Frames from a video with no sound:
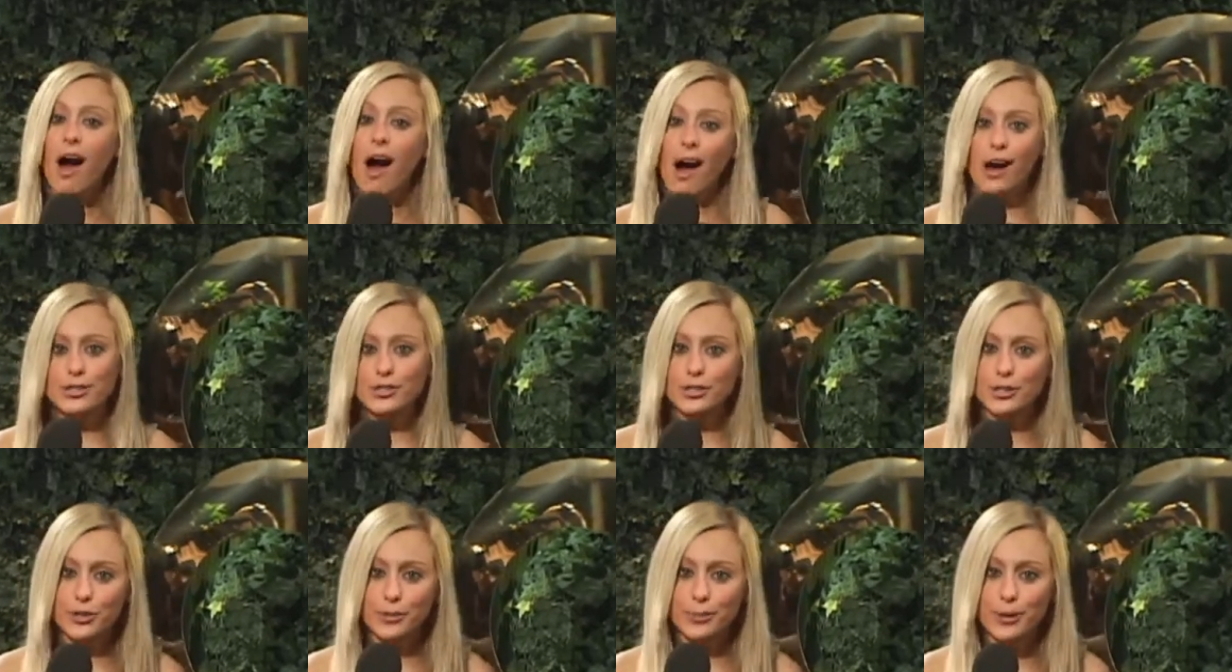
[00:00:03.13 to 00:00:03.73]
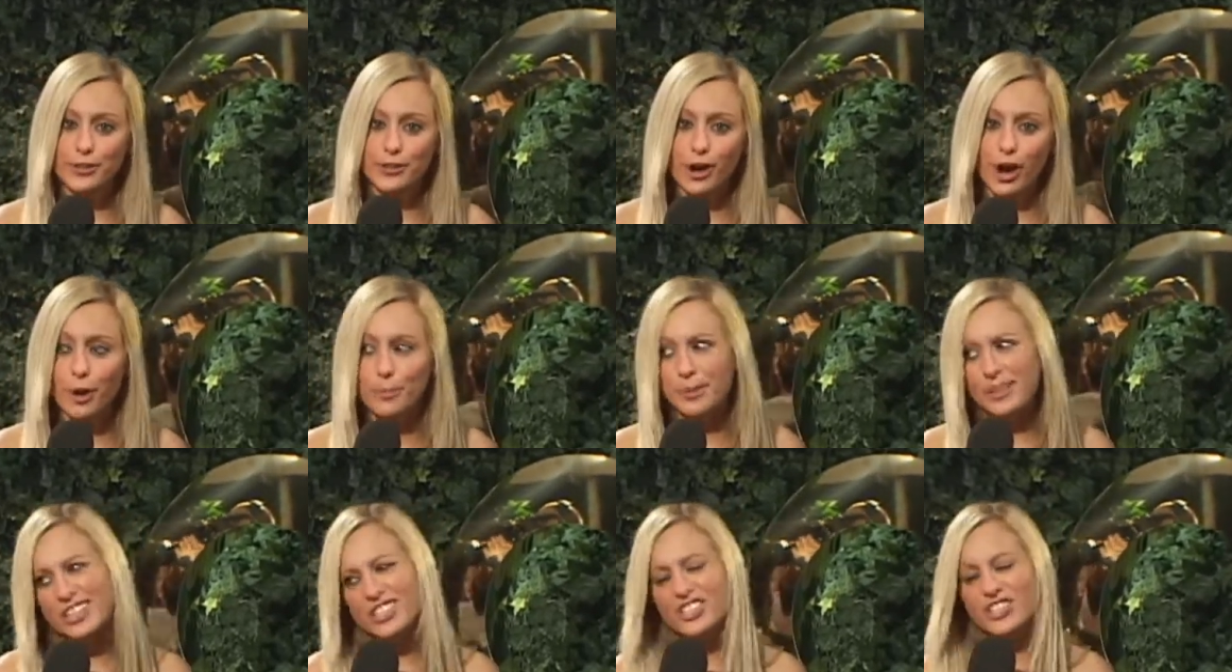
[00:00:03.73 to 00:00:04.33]
Oscar red
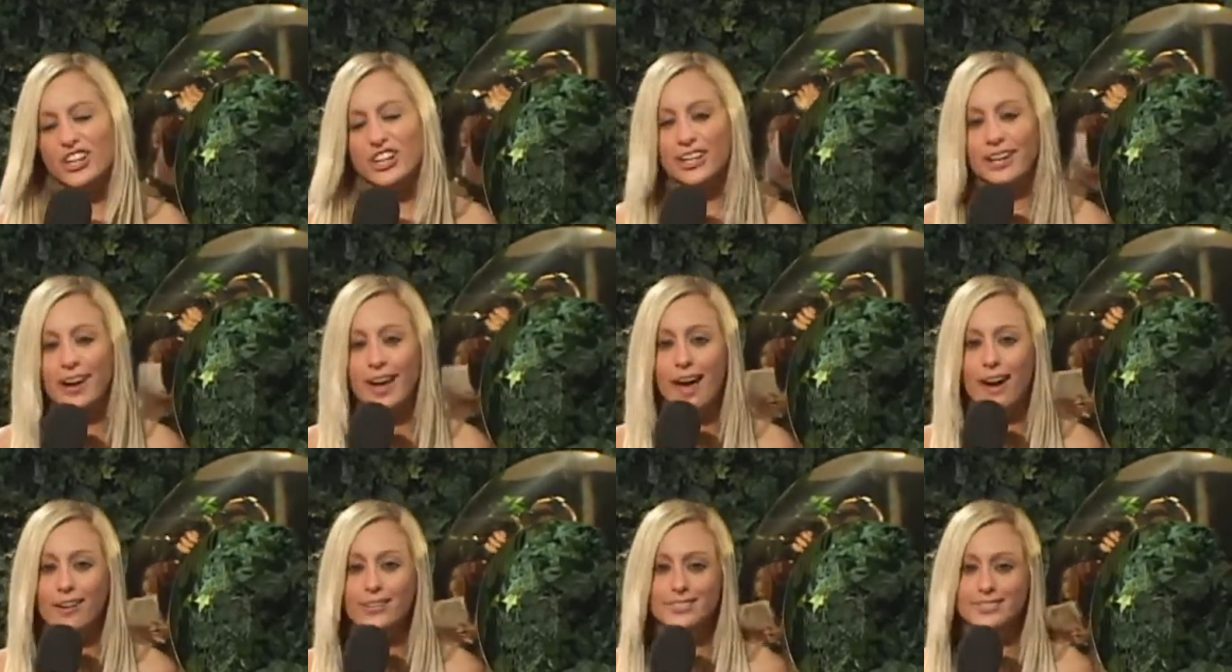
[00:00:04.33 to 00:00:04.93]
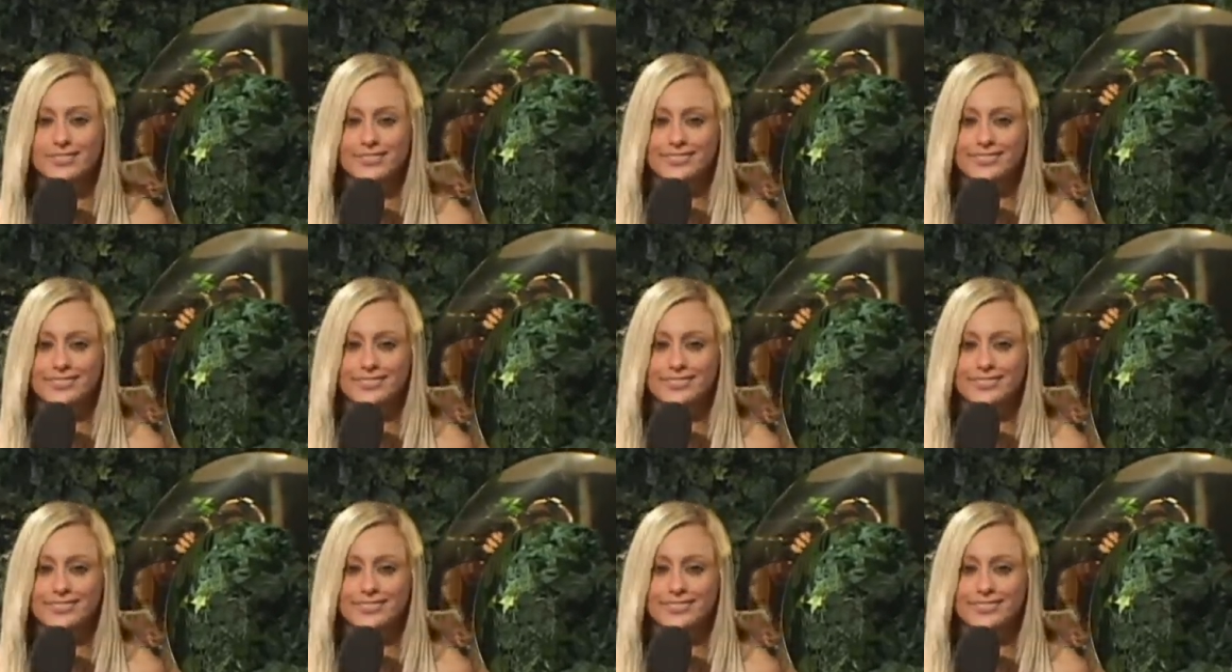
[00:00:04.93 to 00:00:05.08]
carpet. Let's check it out.